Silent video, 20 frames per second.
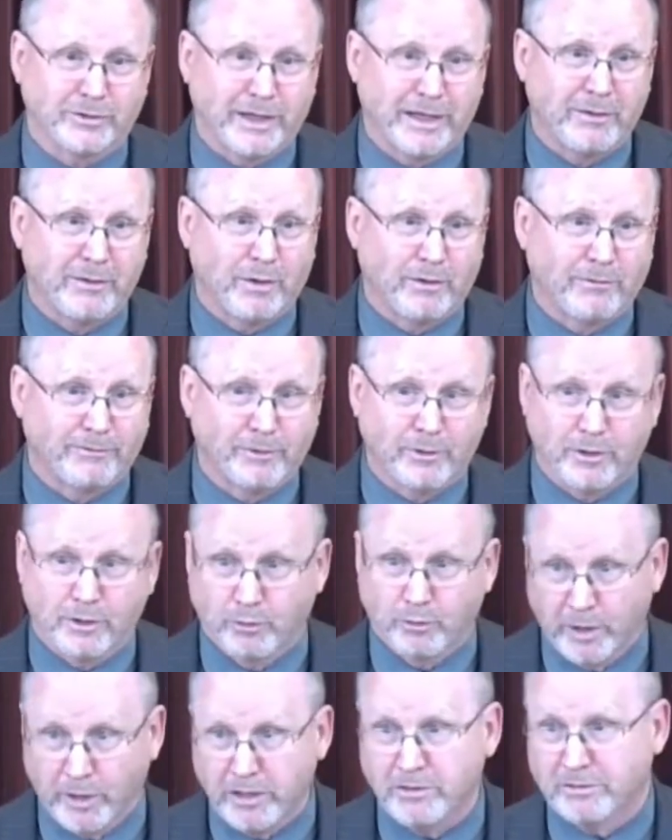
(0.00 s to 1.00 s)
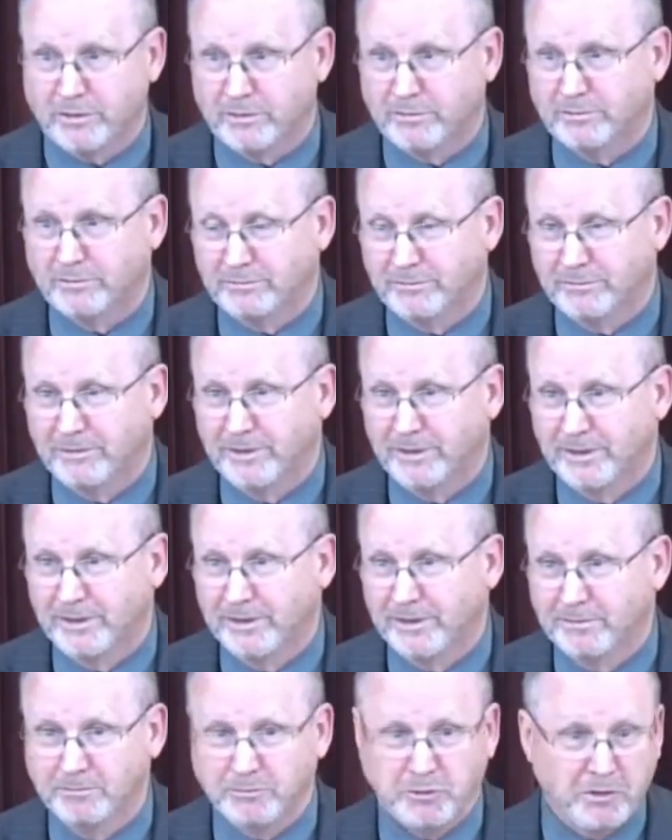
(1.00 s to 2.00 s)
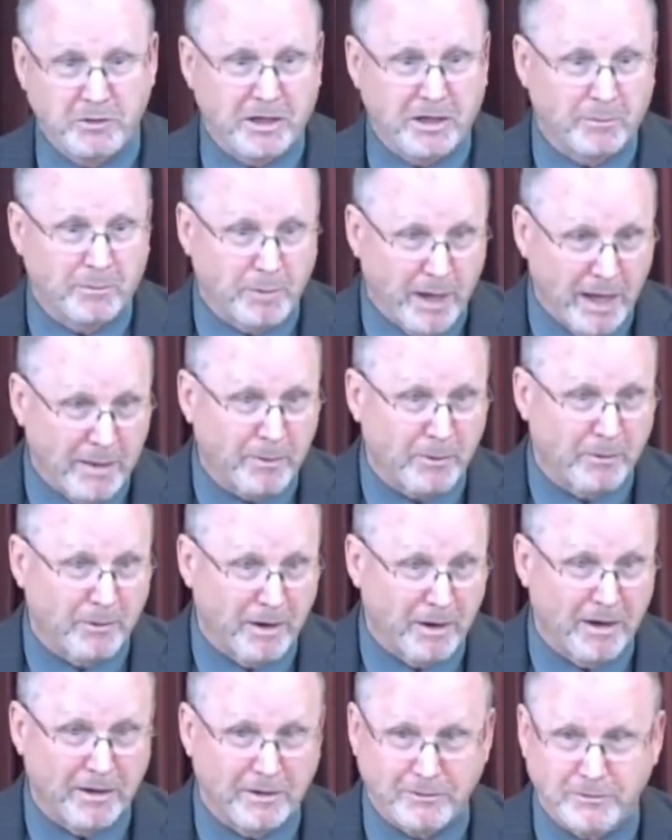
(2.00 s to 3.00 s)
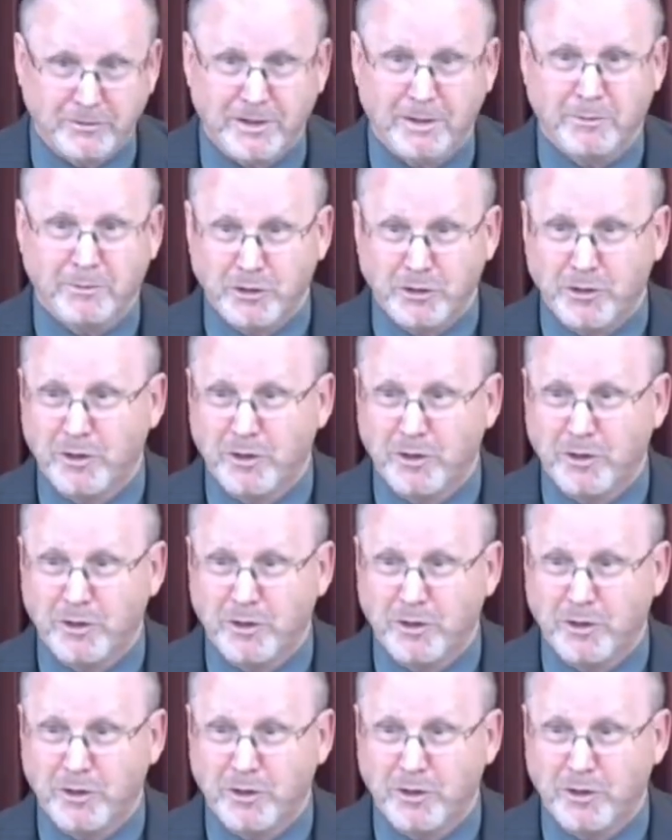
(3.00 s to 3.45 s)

they were for a reason. You had a paper route or something.